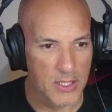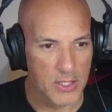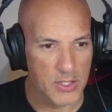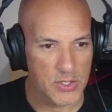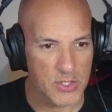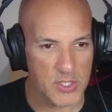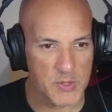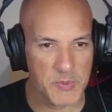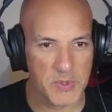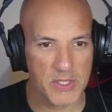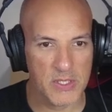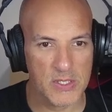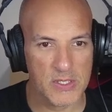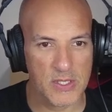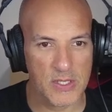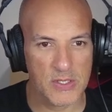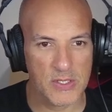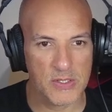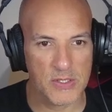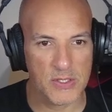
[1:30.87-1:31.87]
just because
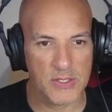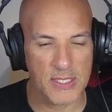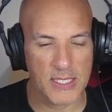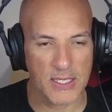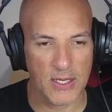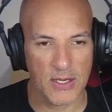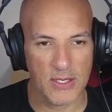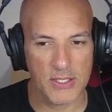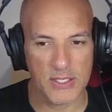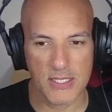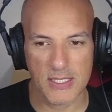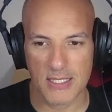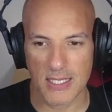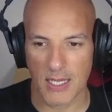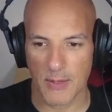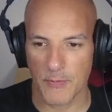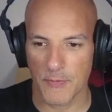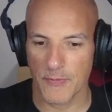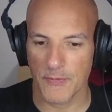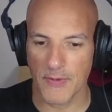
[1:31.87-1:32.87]
those are two technologies that
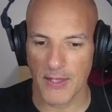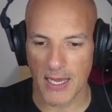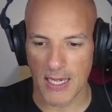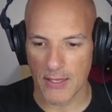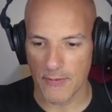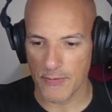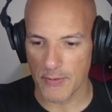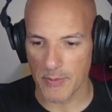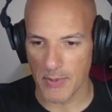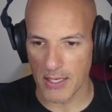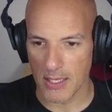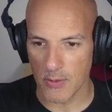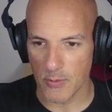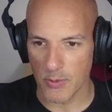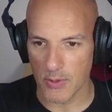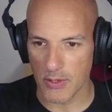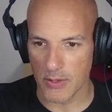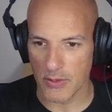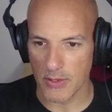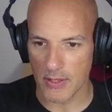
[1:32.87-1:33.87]
I'm fairly familiar
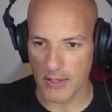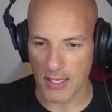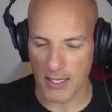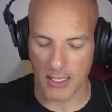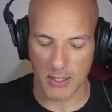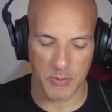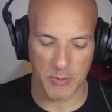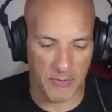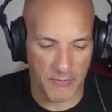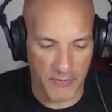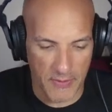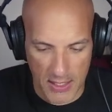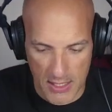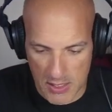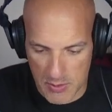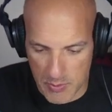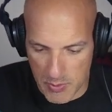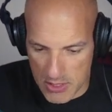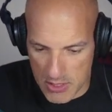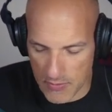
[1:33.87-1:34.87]
with and they can be fairly
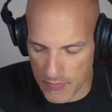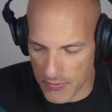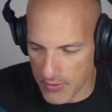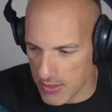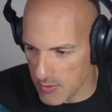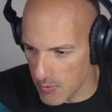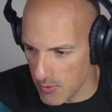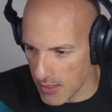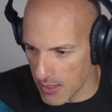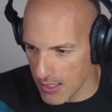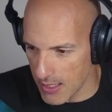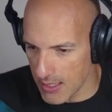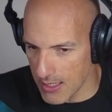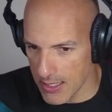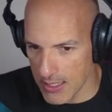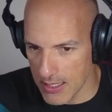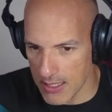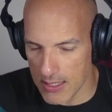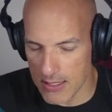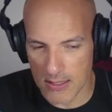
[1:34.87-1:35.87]
specific to what I
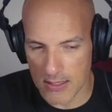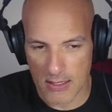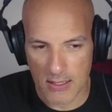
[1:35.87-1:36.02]
need.